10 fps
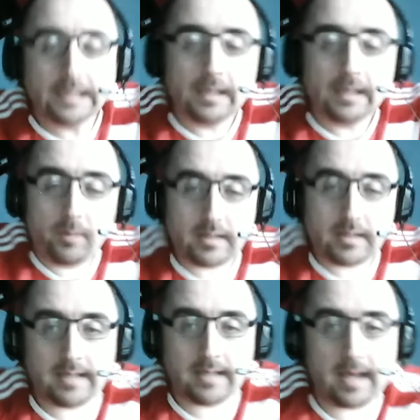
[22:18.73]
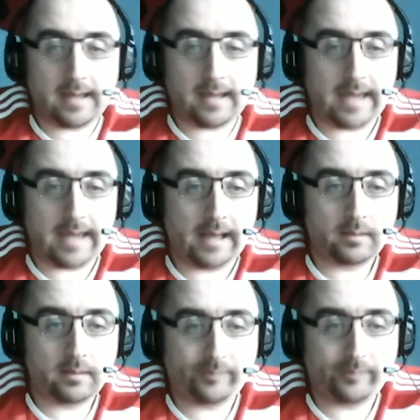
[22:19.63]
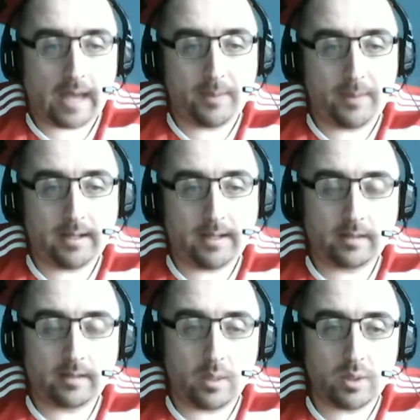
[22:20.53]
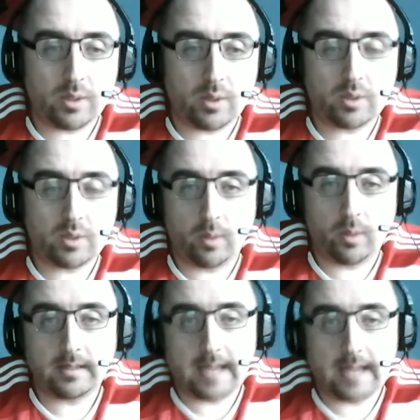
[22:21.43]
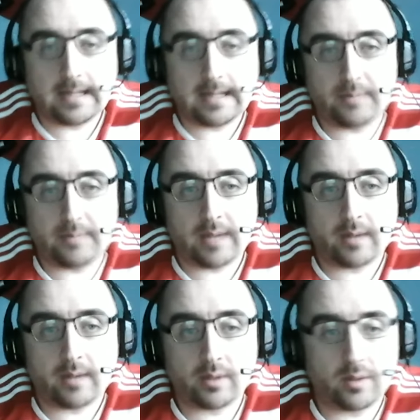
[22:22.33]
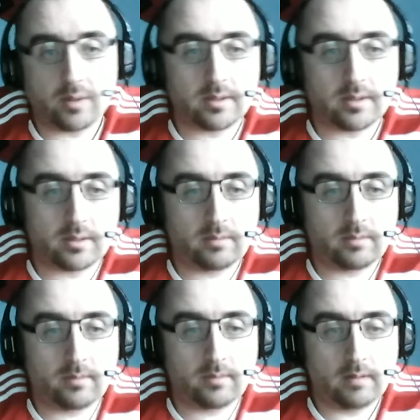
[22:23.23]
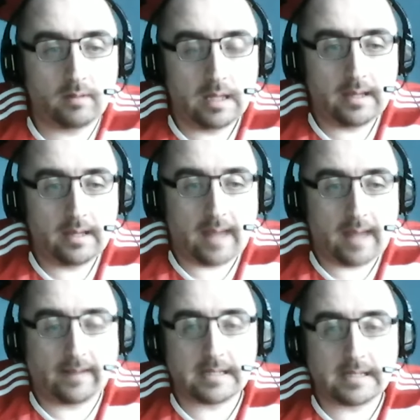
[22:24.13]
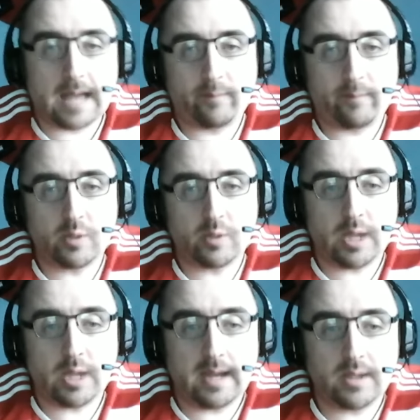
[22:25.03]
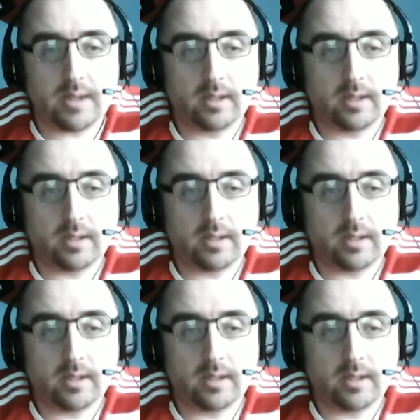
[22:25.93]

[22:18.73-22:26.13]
But yeah, I predict the Usos to win the tag team titles, because I think it's time for a change.